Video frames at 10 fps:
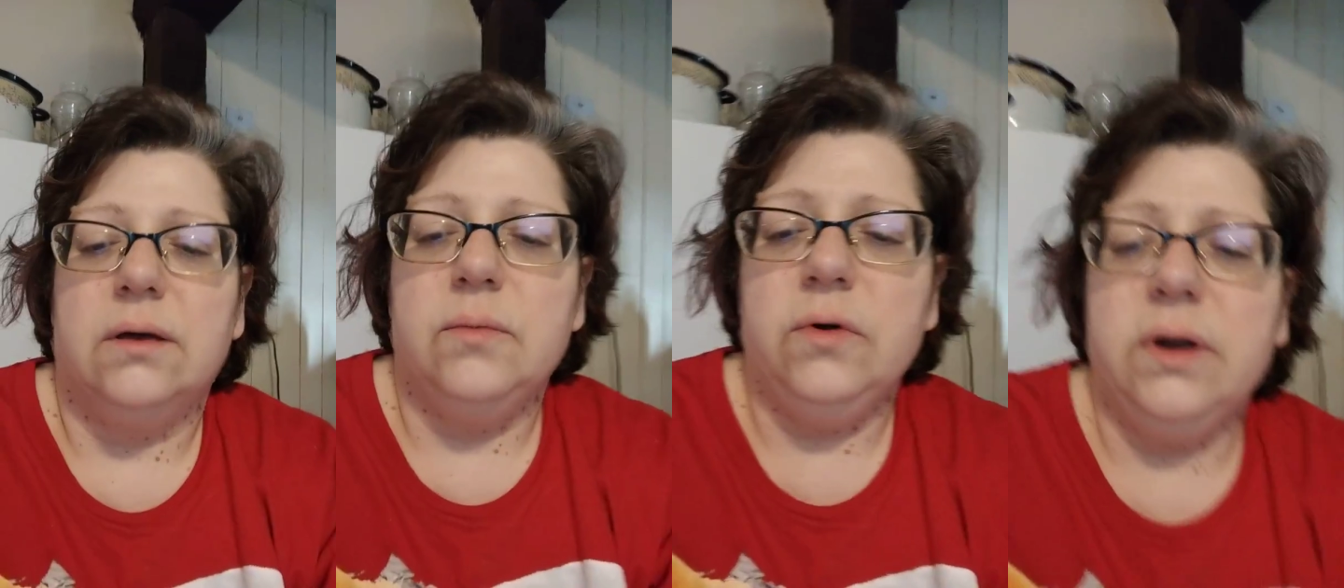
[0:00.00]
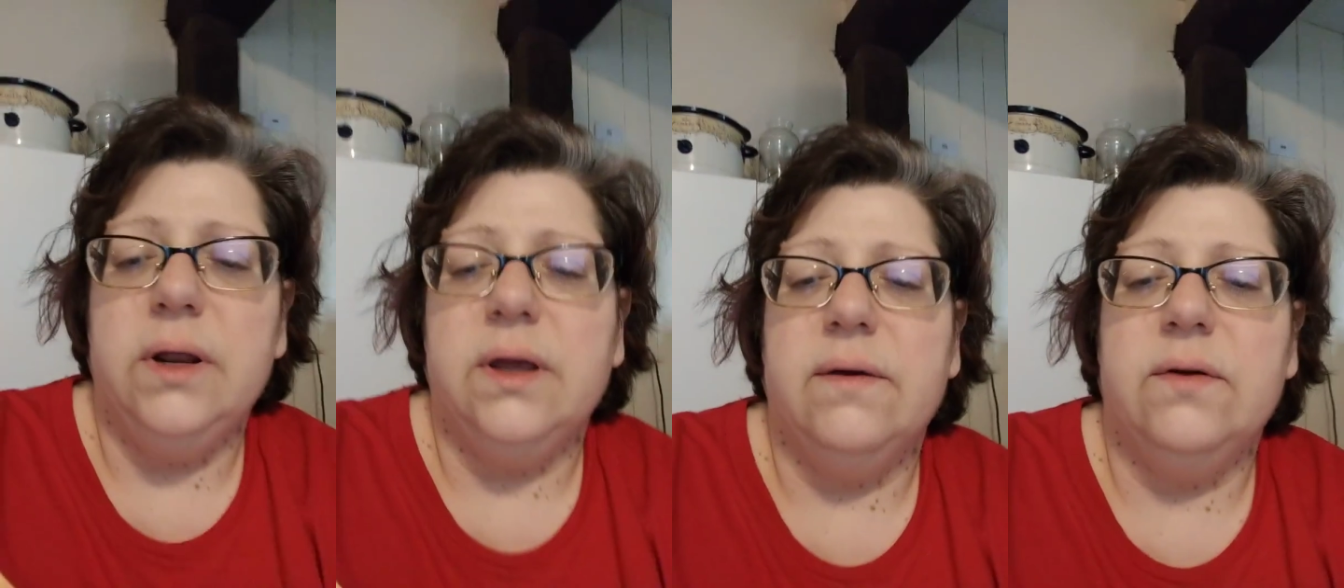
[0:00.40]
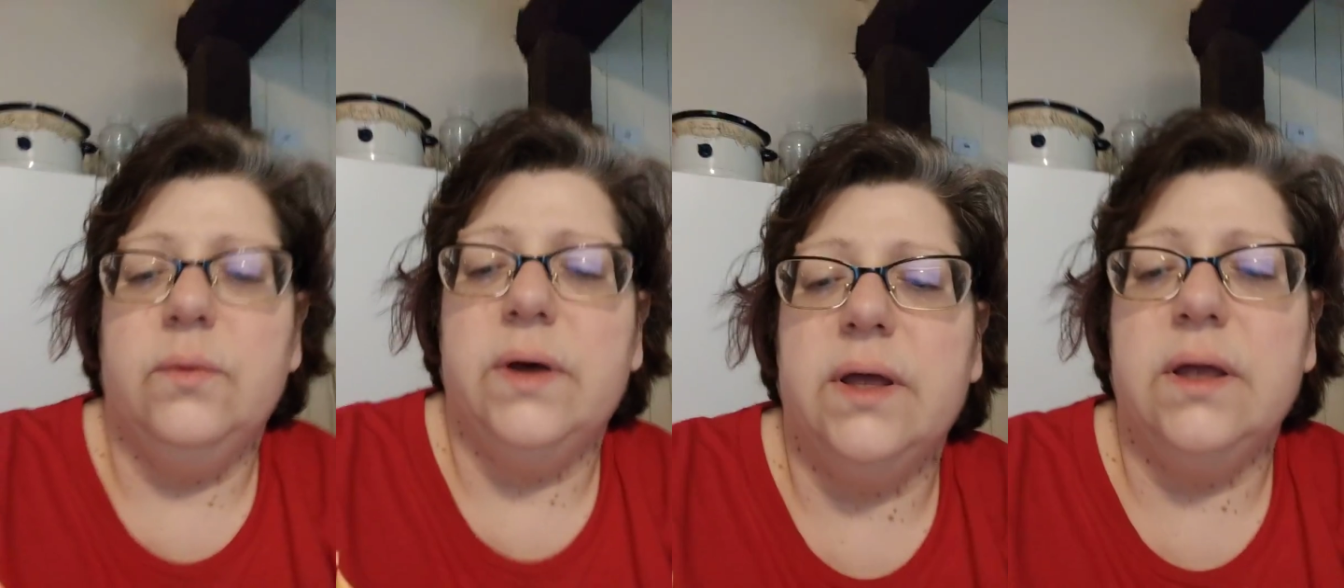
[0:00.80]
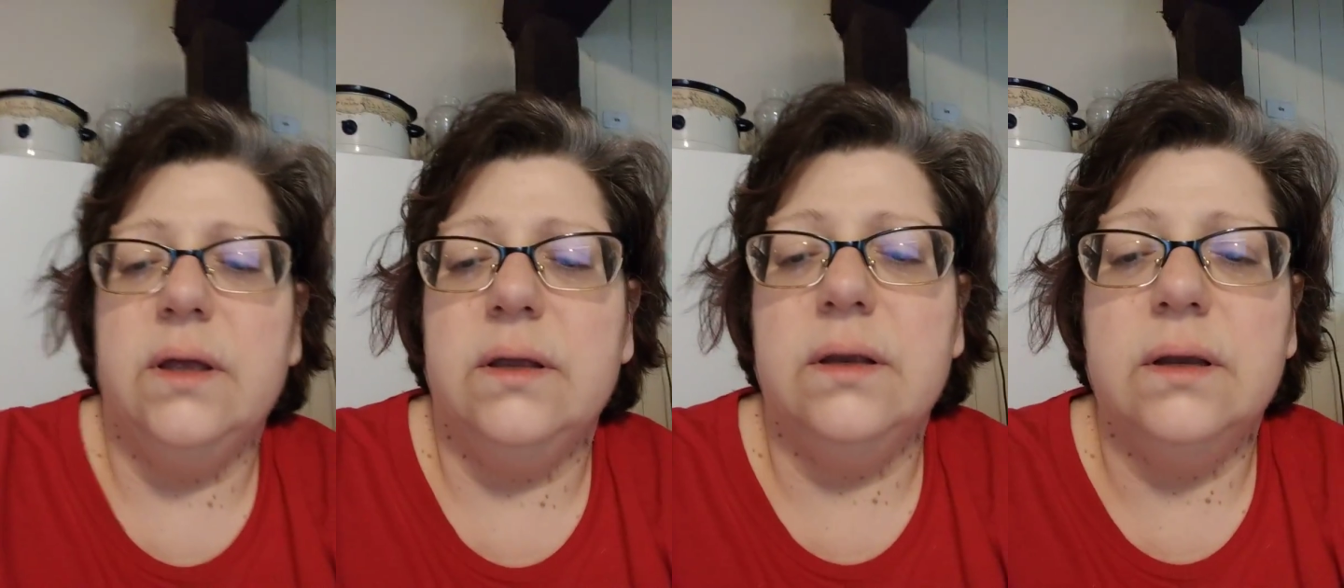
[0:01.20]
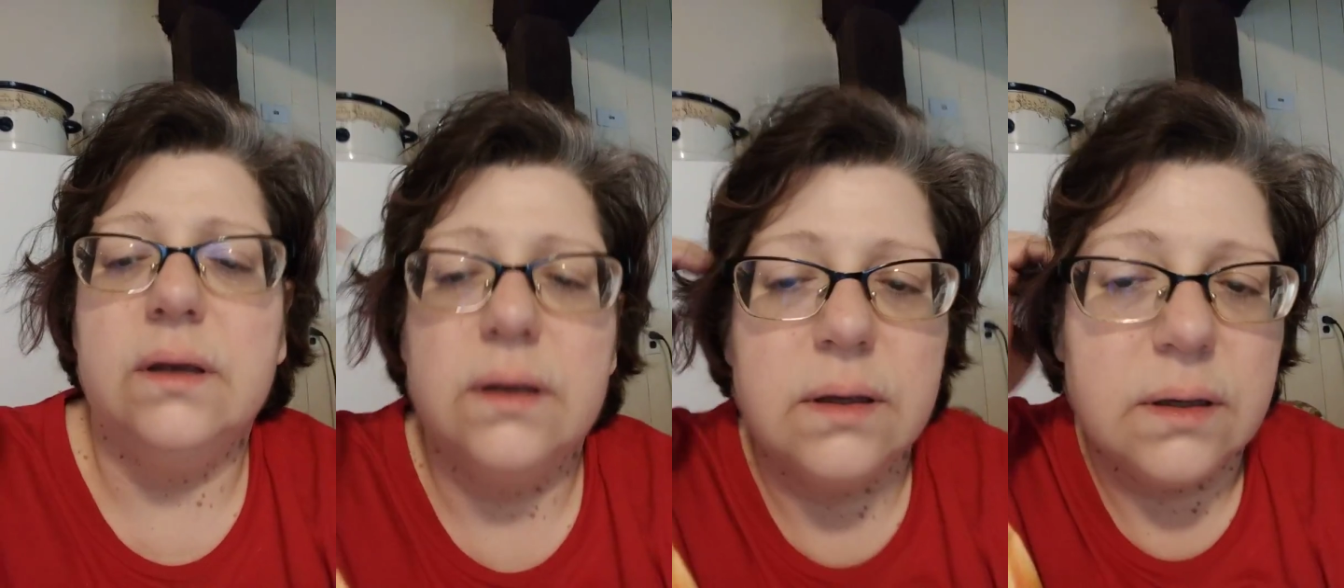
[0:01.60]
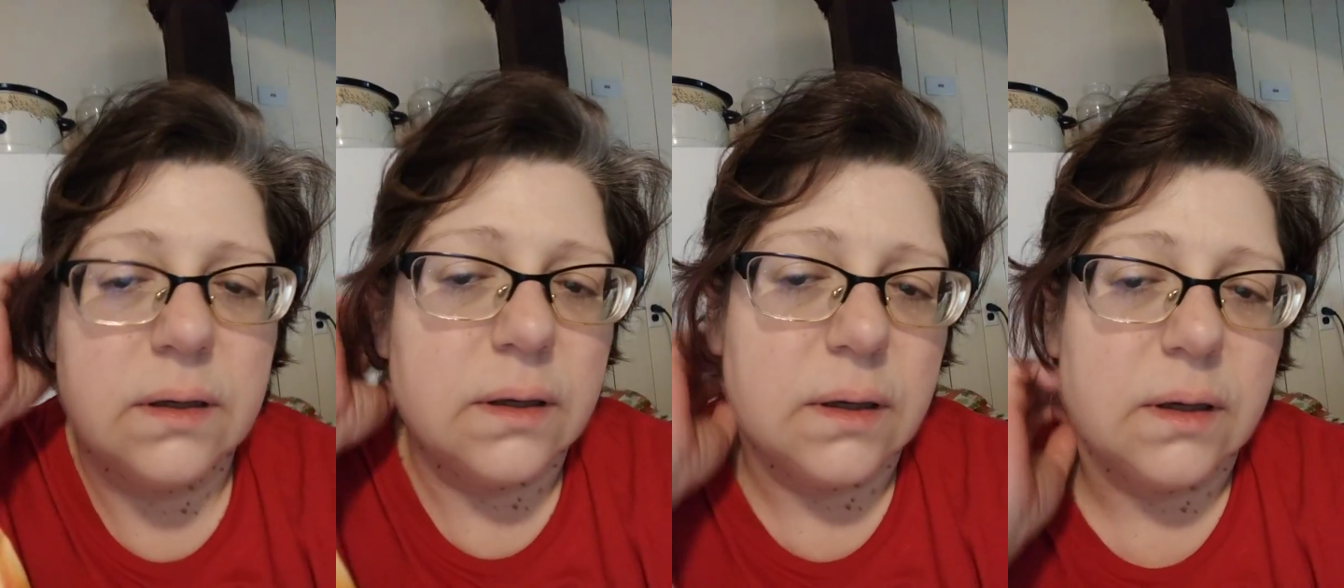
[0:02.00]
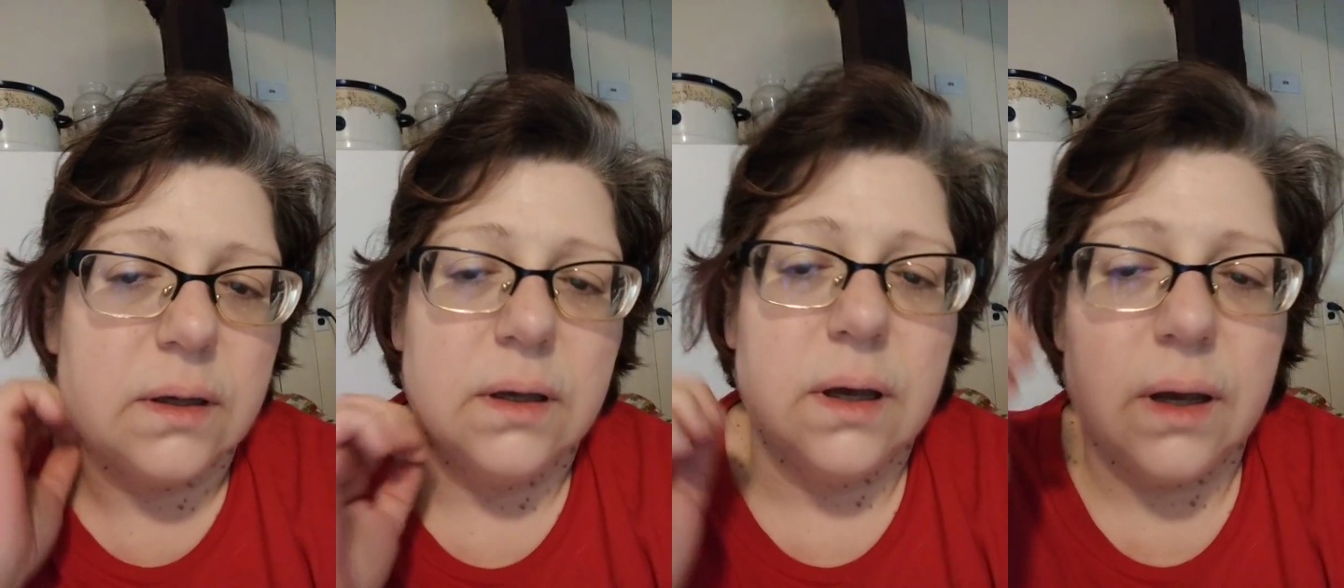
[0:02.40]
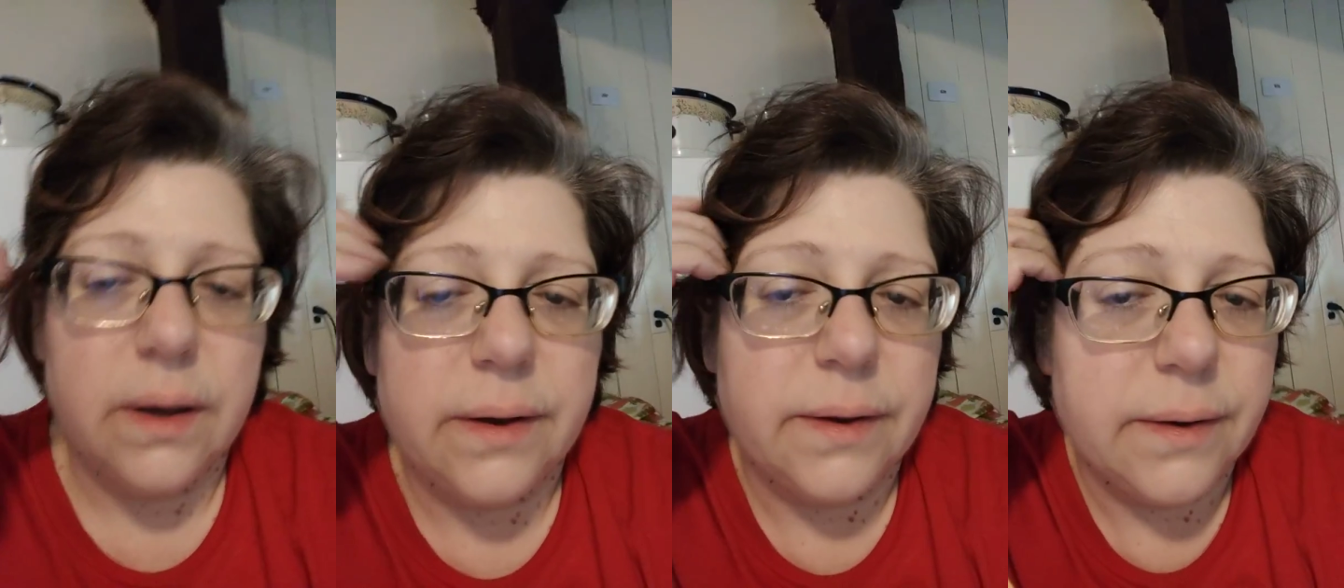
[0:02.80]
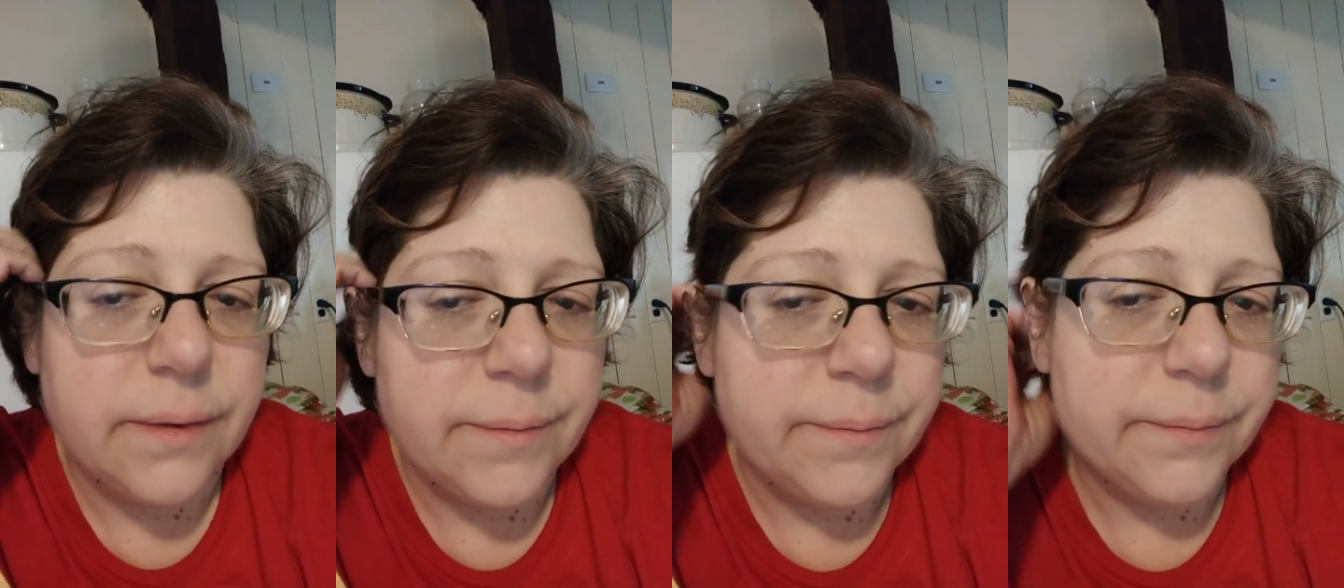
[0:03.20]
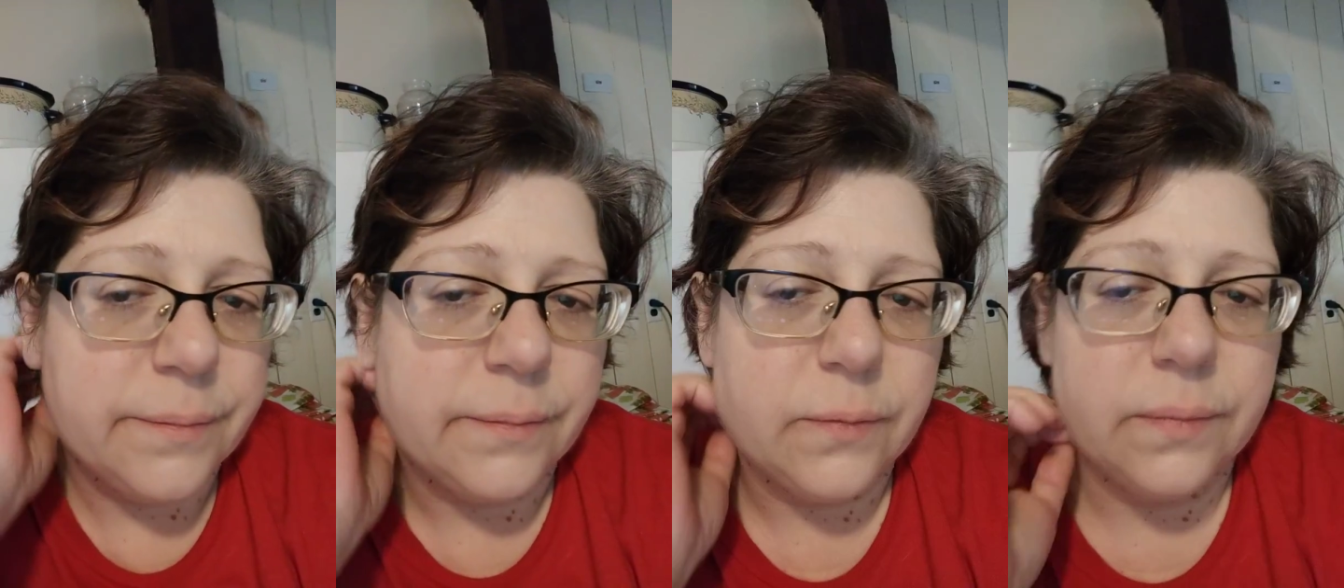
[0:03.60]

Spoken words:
Good morning, everyone. Um,